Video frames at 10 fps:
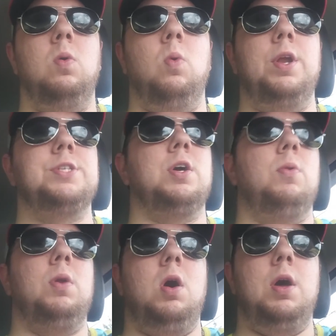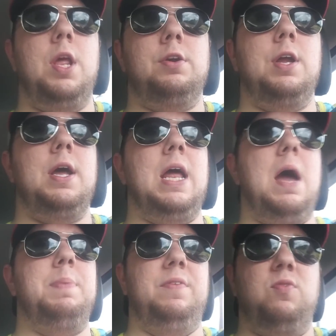What is going on, Internet?
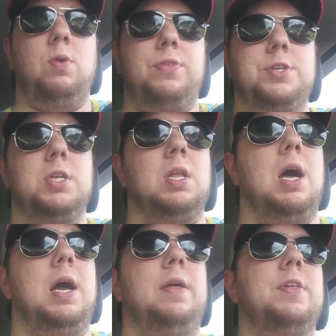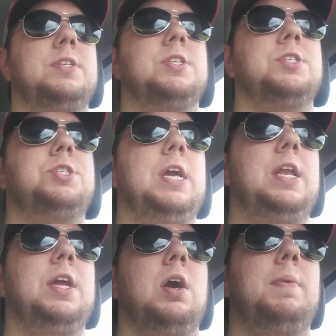Happy 4th of July. This is
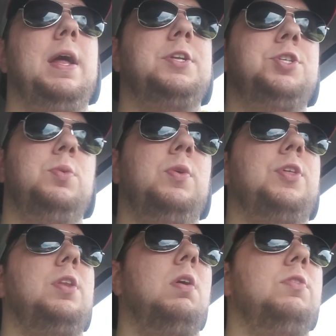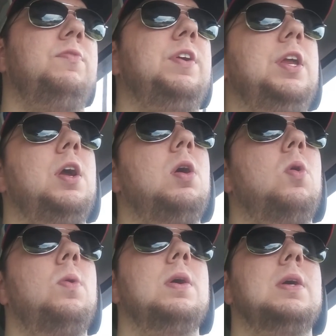JD coming at you with another
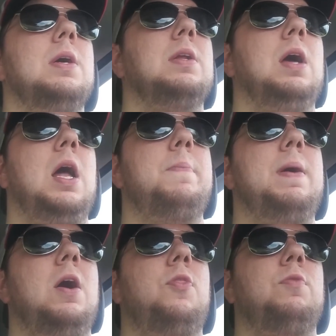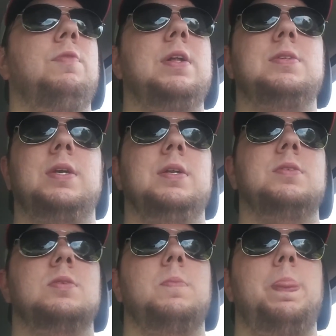video, not about the
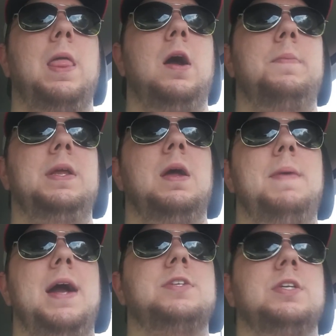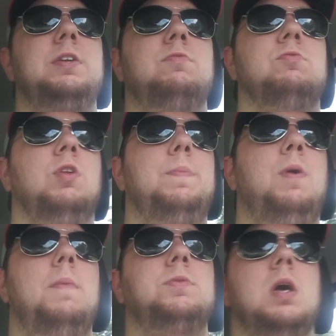Redskins. I mean, I'm actually really
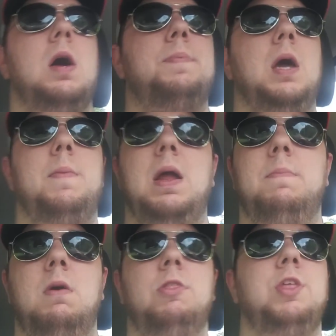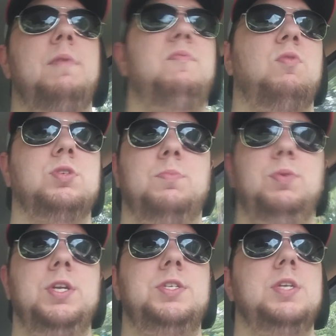pumped up. Got about a month left before some
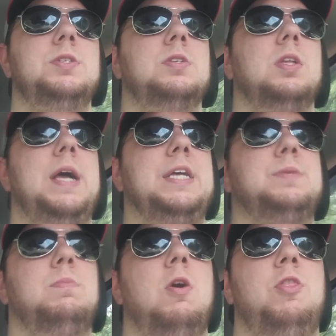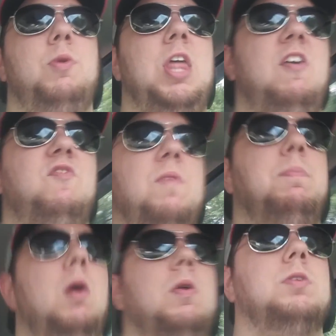preseason. To last month without
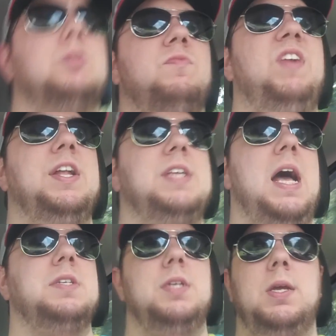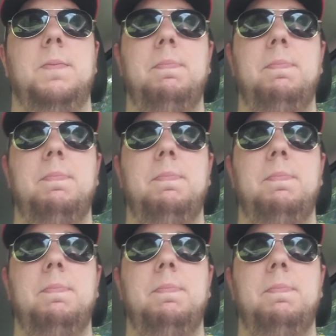football. It's fantastic.